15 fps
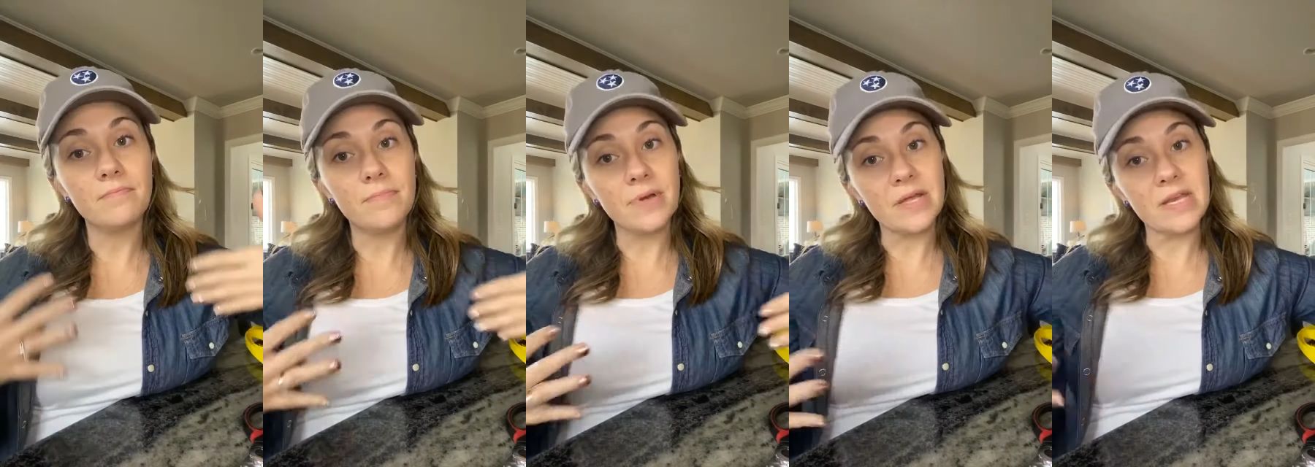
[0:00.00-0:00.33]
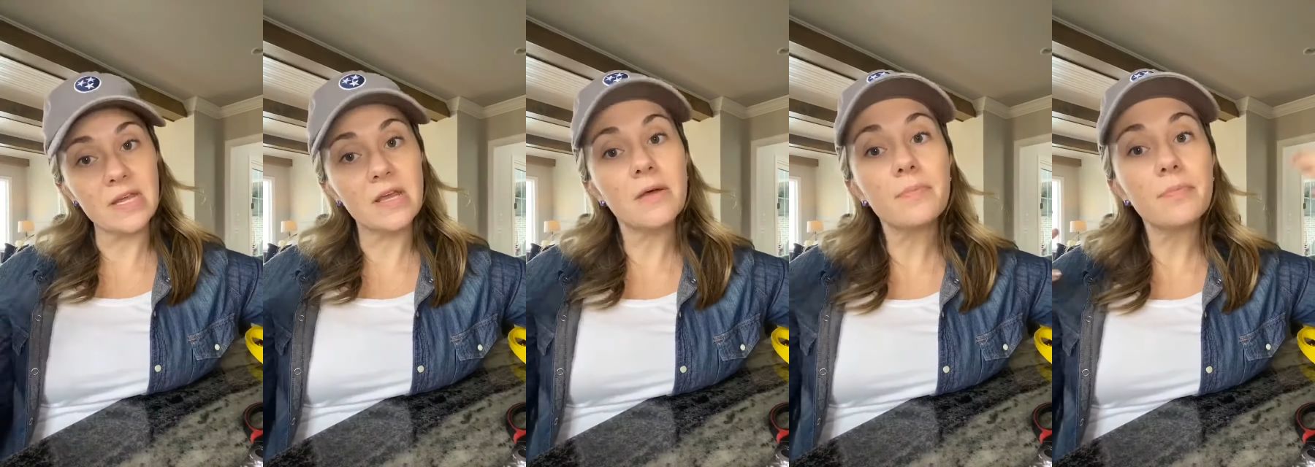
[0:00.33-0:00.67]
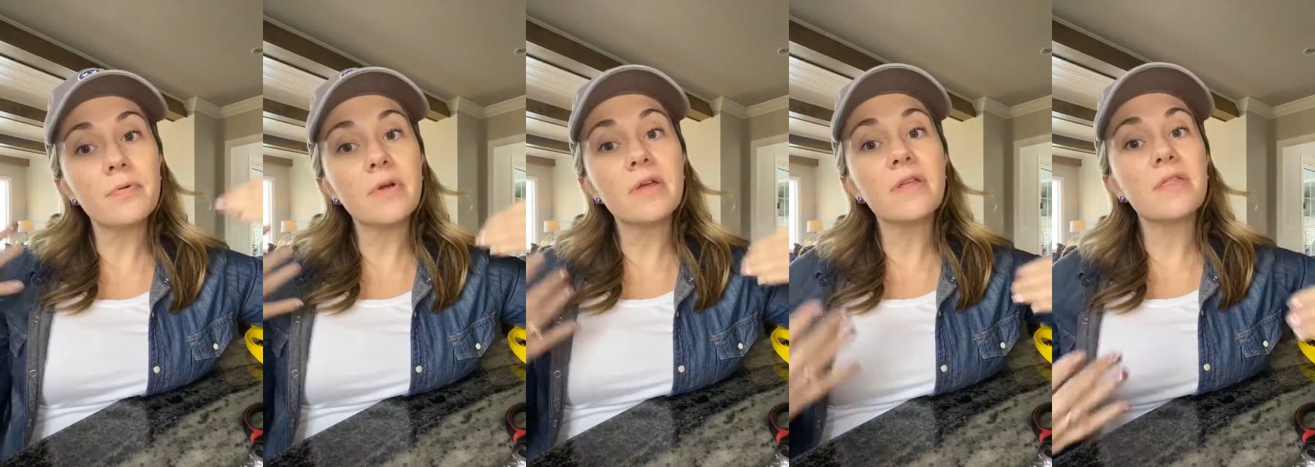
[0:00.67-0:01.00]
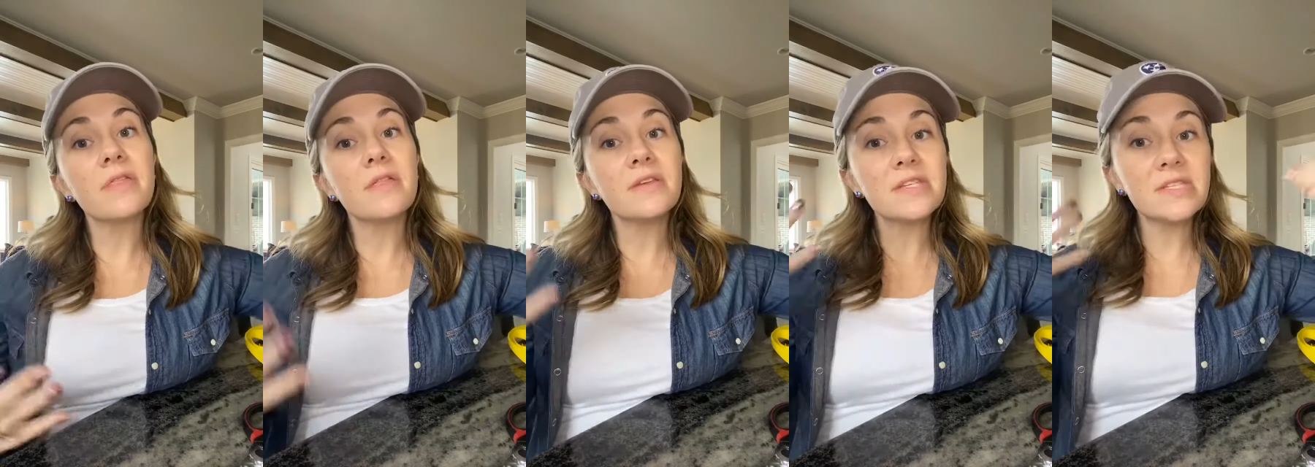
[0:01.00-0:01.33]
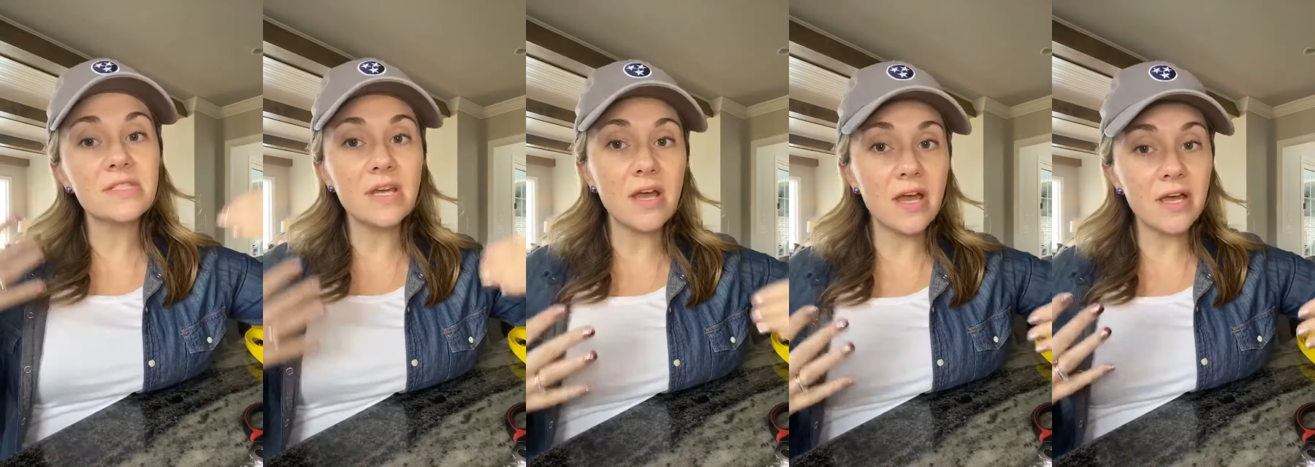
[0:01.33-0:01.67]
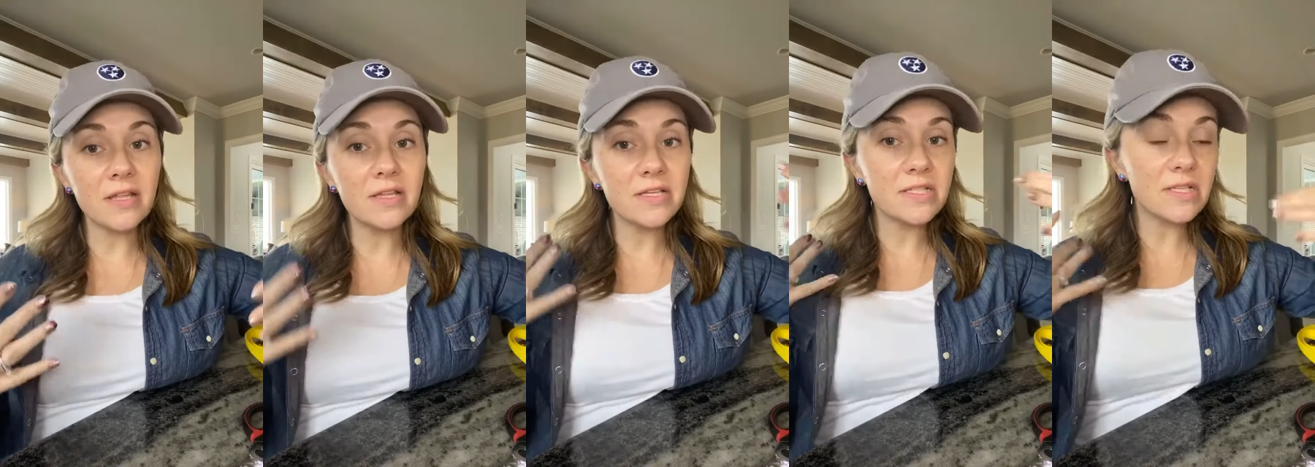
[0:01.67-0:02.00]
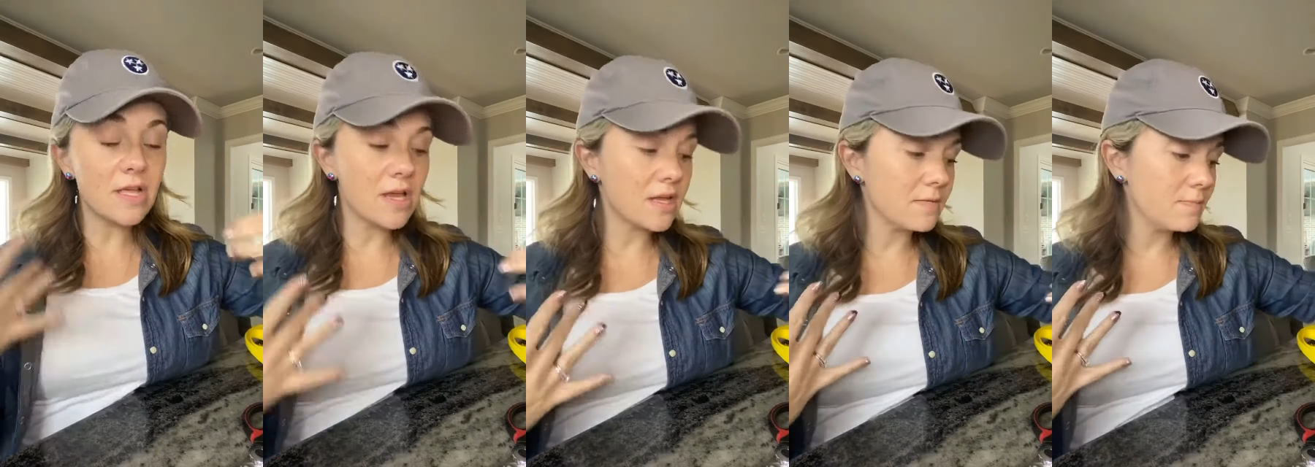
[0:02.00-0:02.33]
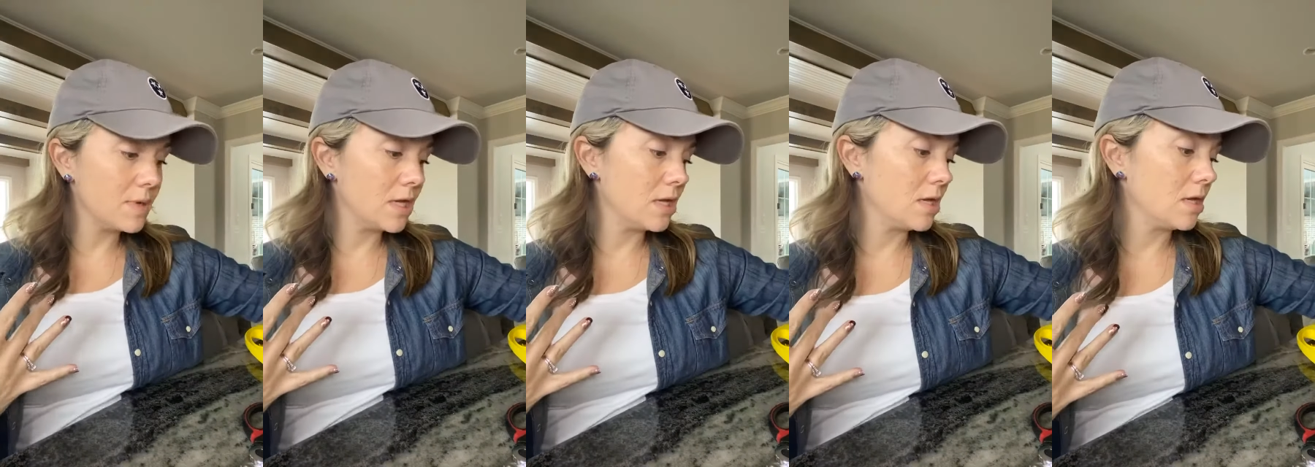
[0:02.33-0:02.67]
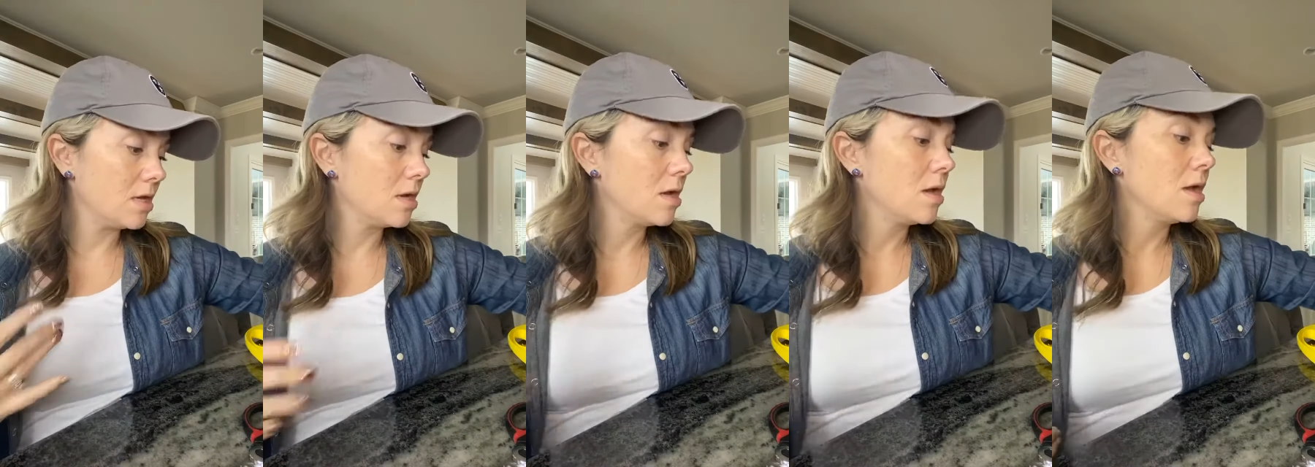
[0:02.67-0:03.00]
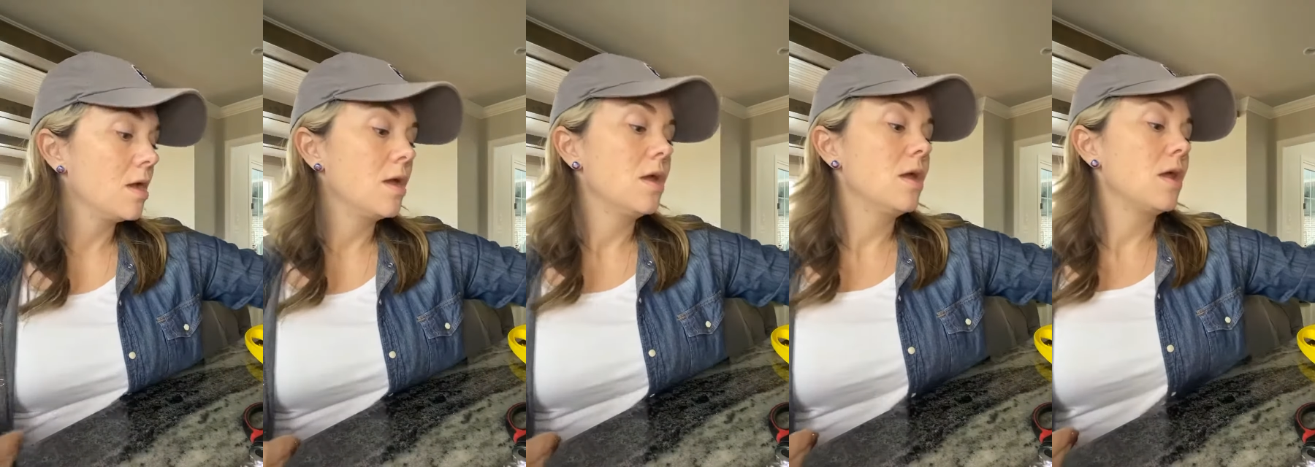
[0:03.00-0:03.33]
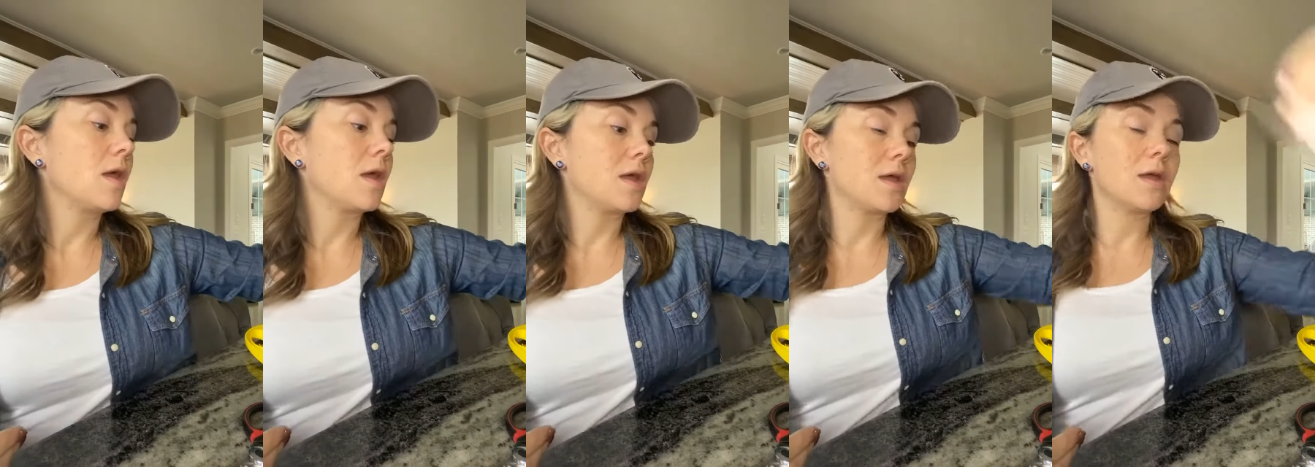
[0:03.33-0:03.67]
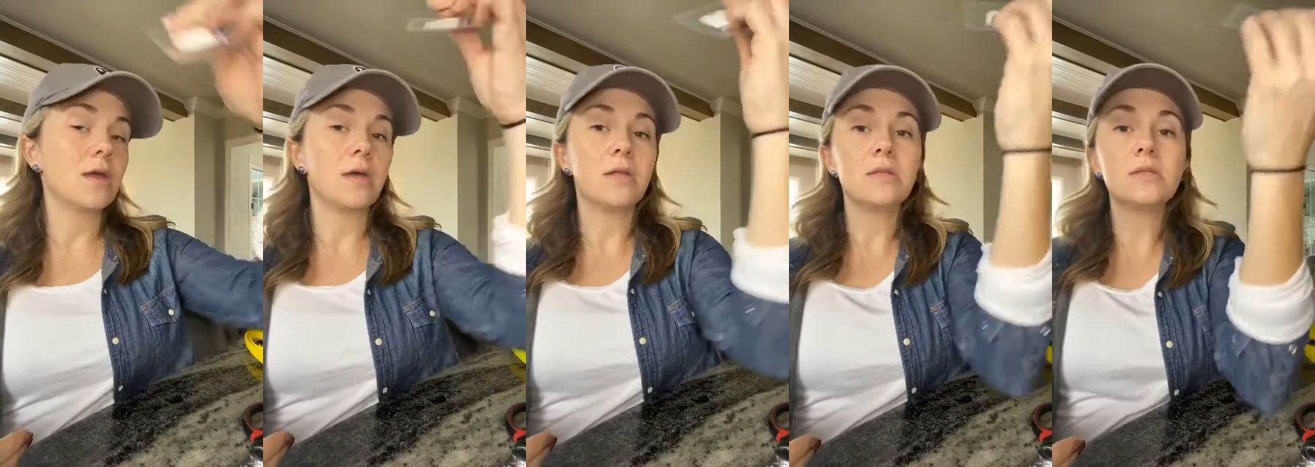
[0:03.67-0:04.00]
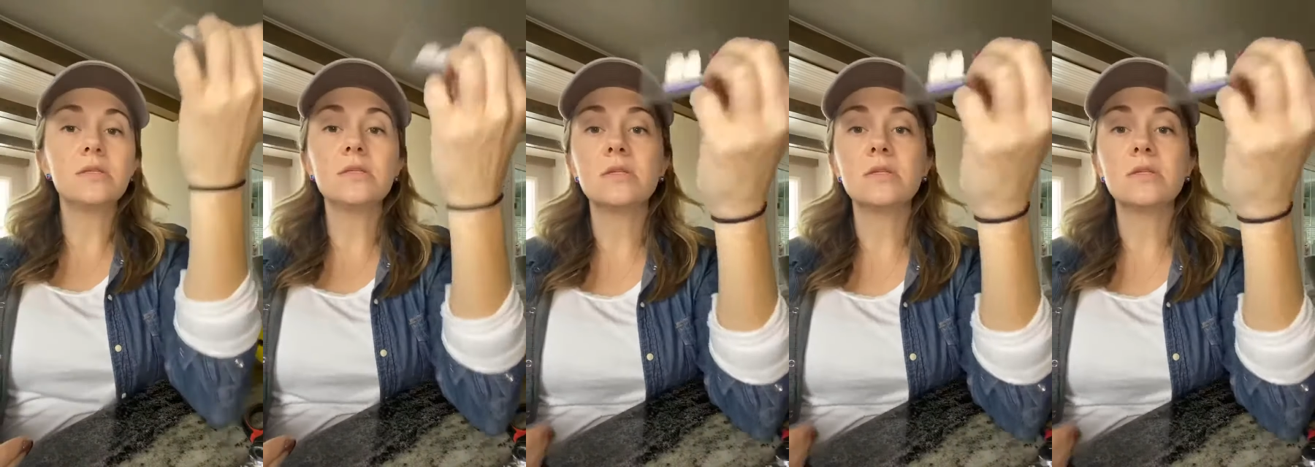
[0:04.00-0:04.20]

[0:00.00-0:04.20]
buddy up with a stylist like me, and